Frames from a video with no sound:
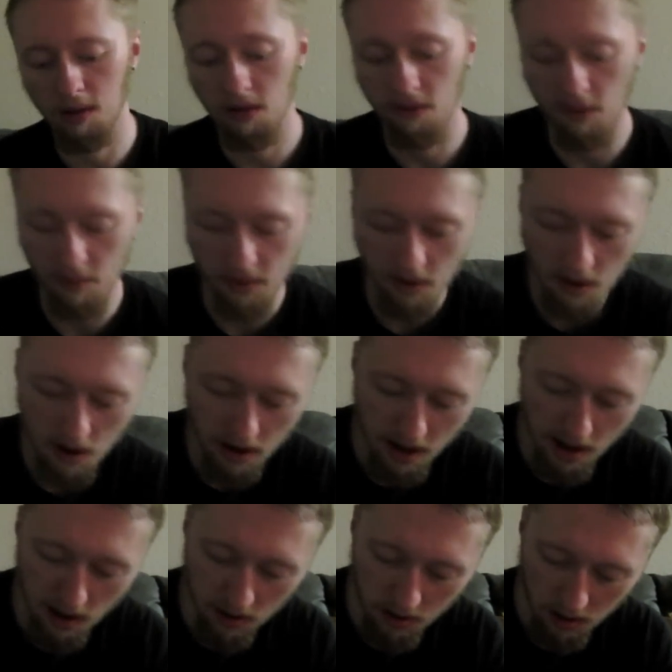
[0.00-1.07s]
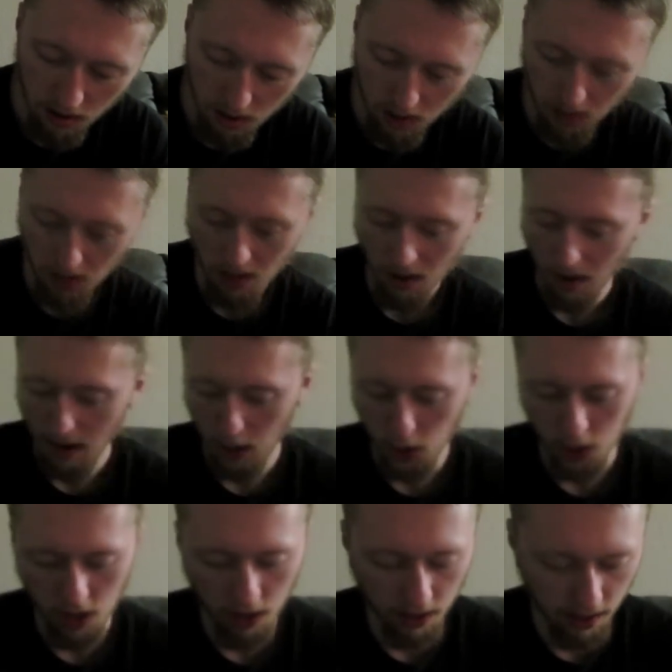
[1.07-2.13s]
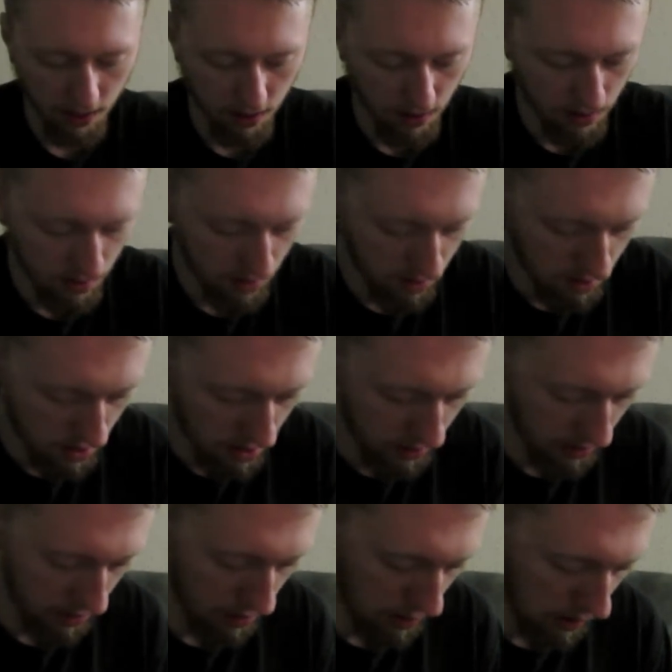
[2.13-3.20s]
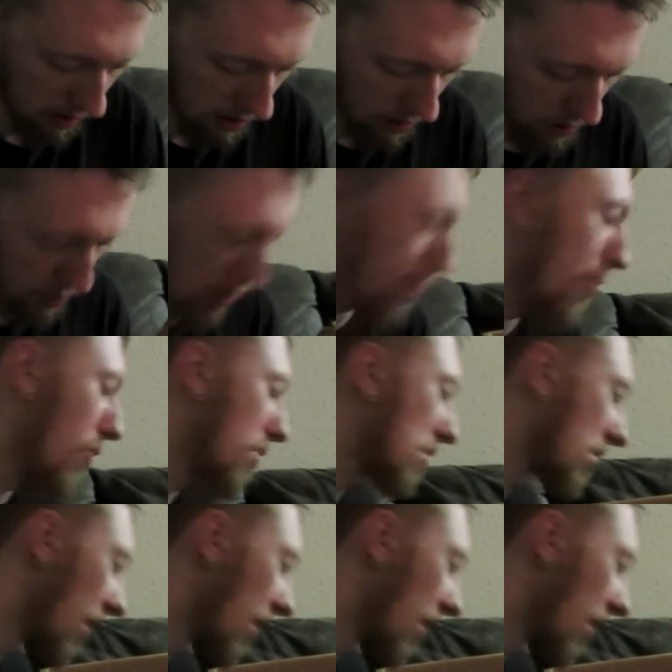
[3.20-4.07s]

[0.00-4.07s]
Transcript: from here on out. Actually, I'll get I'll get these two sports